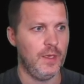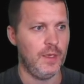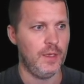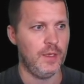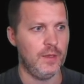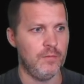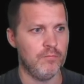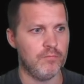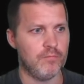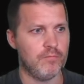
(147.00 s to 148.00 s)

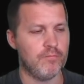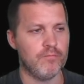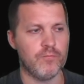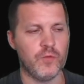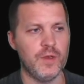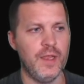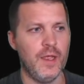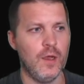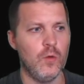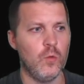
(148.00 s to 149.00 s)
And for
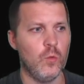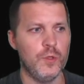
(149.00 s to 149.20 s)
now